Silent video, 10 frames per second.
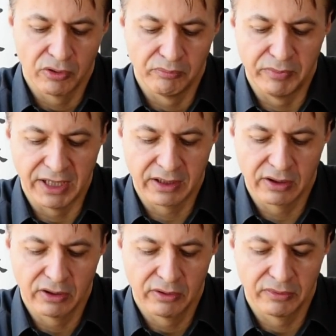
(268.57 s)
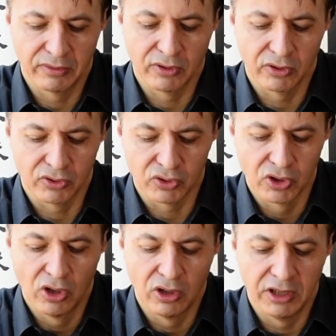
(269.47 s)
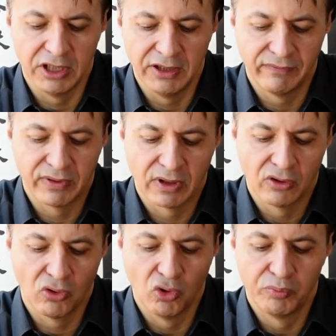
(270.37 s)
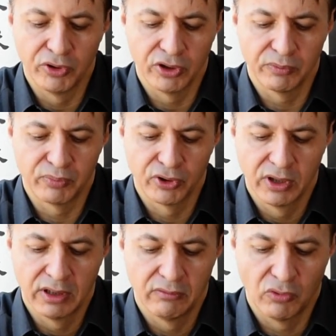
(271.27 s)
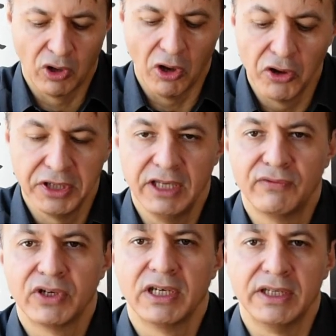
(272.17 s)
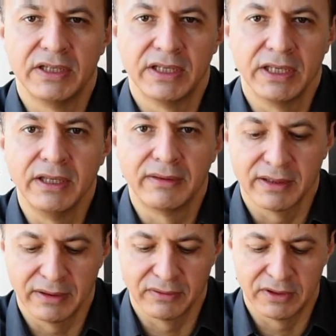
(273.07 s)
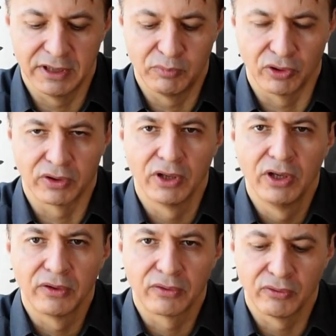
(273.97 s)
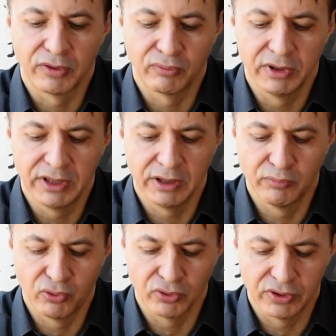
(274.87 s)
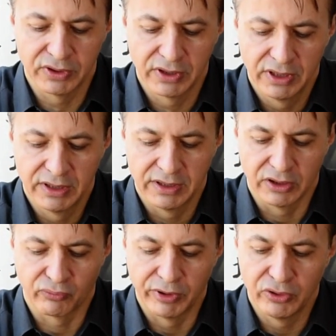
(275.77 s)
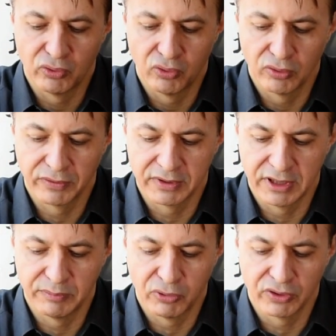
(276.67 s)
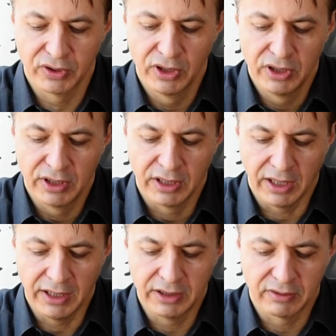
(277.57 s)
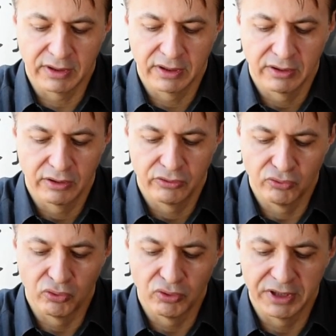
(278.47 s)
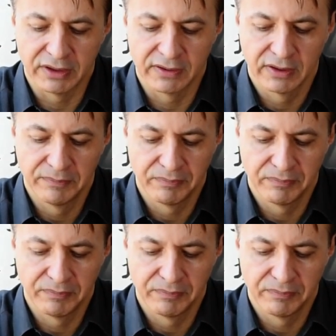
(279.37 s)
make the leaves open up unevenly inside the teapot. So it's really important that when you hold the teapot, you hold it